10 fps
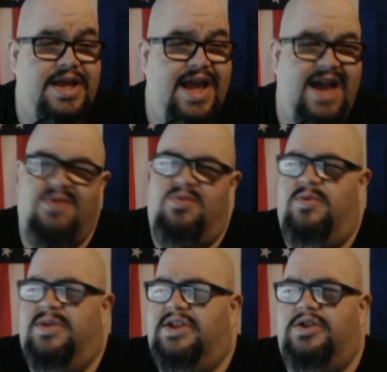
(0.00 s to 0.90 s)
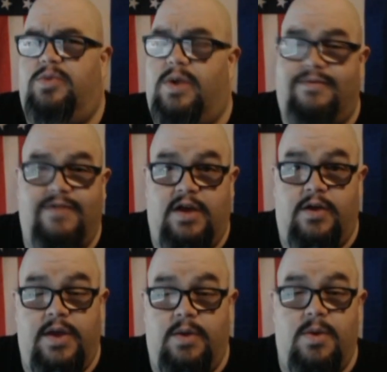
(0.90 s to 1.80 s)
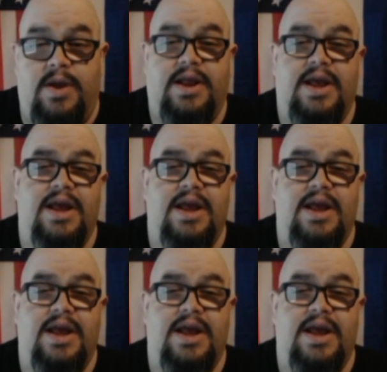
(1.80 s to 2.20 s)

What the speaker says: and who really do whatever the hell they want.